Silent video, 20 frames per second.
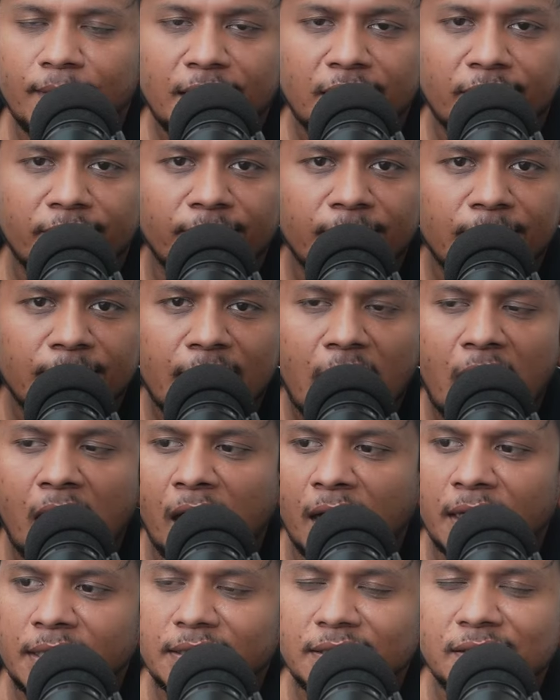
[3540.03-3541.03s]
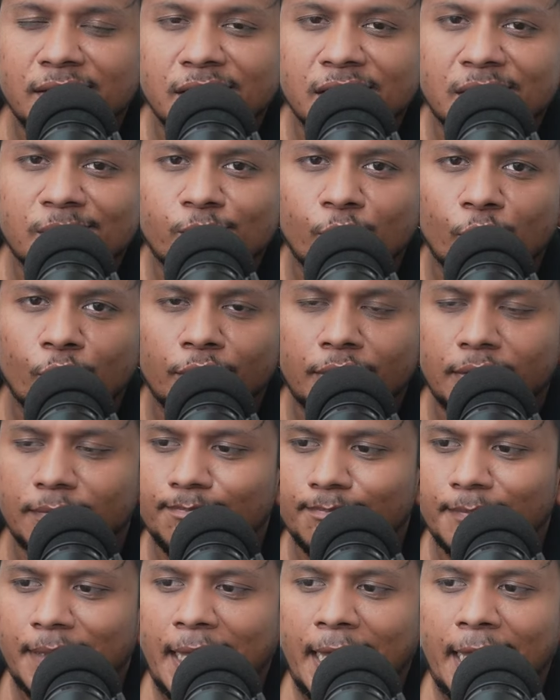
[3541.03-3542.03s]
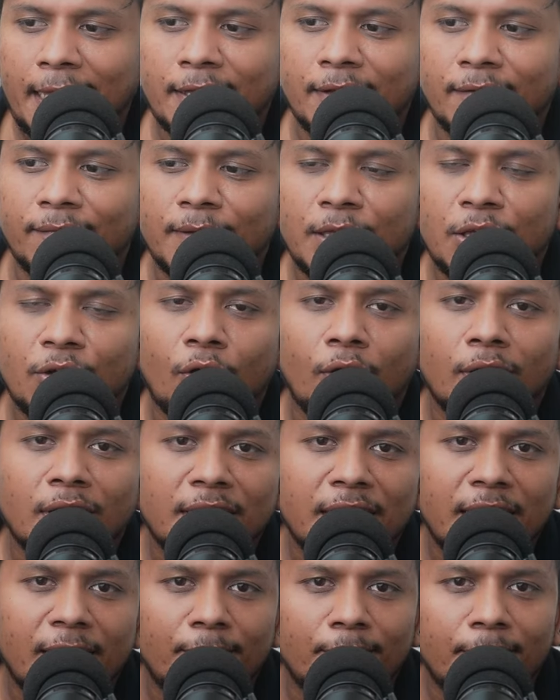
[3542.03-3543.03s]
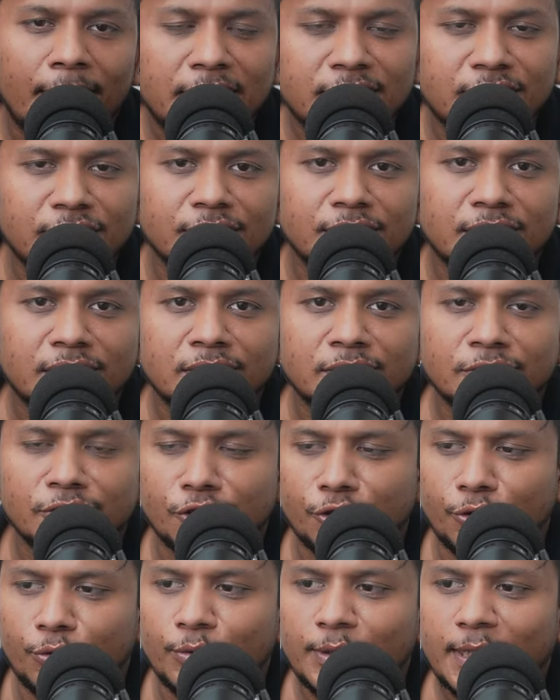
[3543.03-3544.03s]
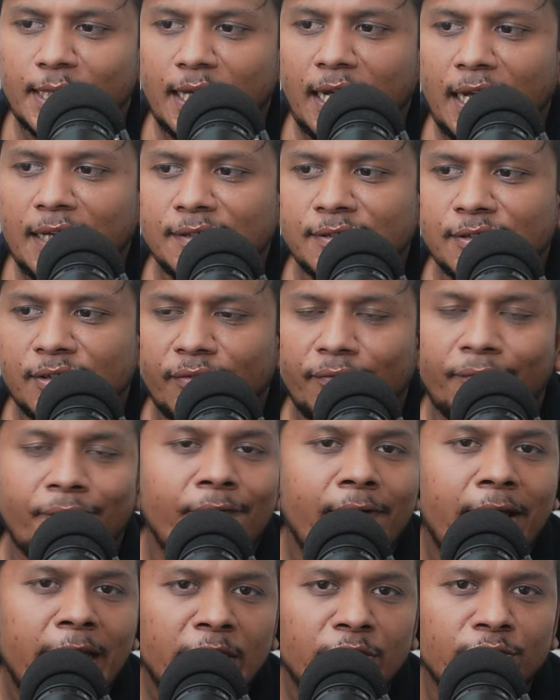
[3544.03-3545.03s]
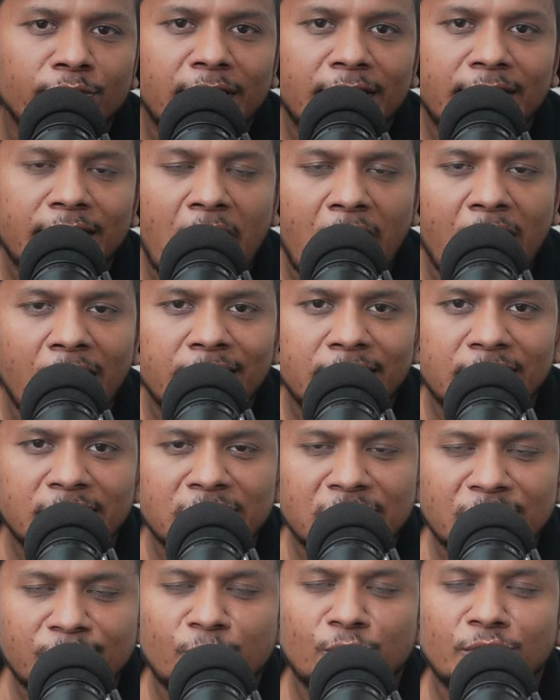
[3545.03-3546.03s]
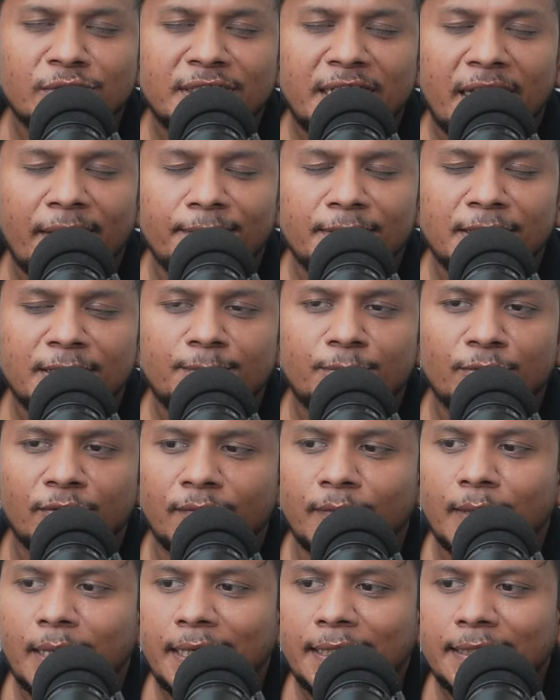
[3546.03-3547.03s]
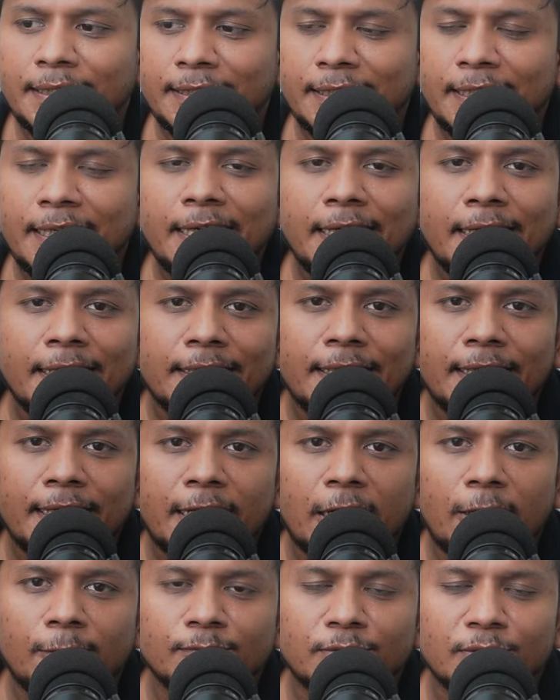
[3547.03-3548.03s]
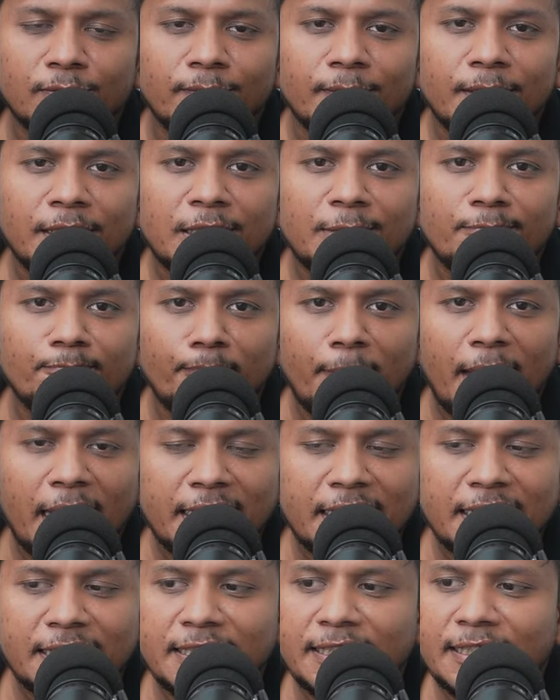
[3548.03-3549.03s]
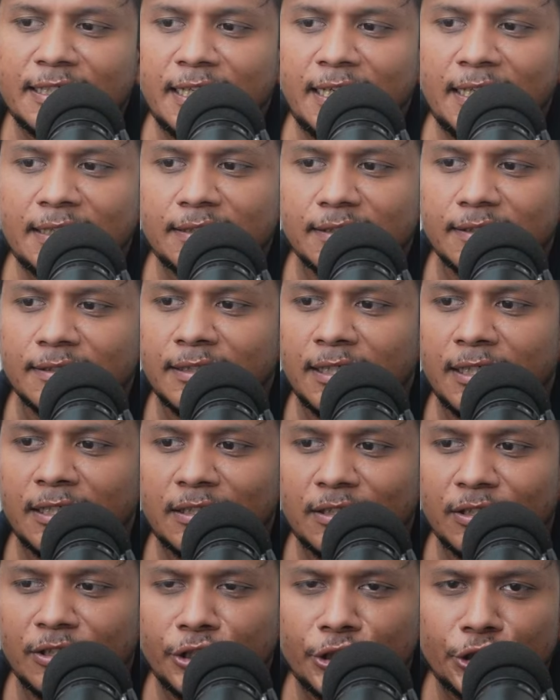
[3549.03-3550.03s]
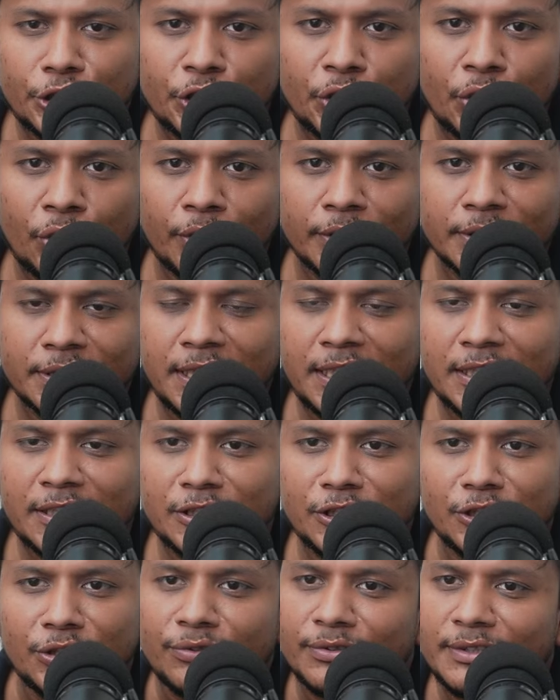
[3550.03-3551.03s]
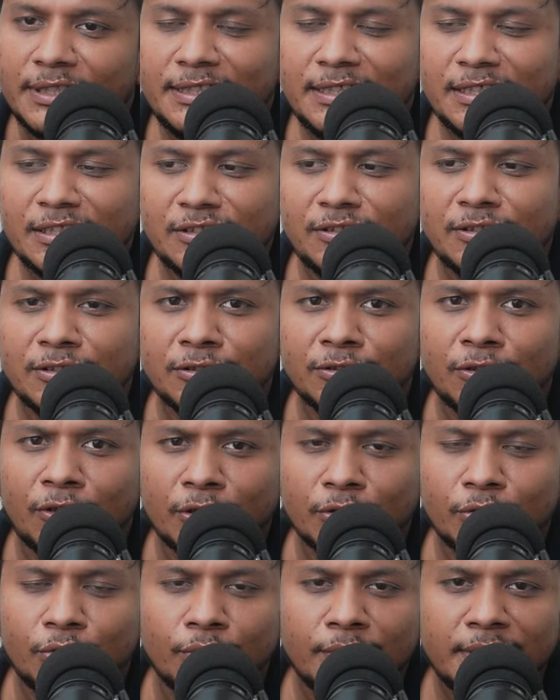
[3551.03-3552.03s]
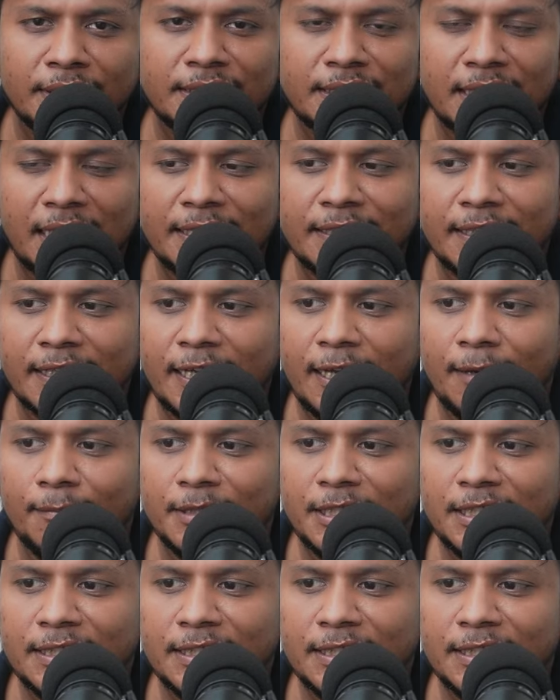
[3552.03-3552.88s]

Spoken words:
with Ant eSport, and we already have mentioned the kind of value that Ant eSports cabinet provide. They comes with magnetic net that ensures that the dust does not go inside the cabinet.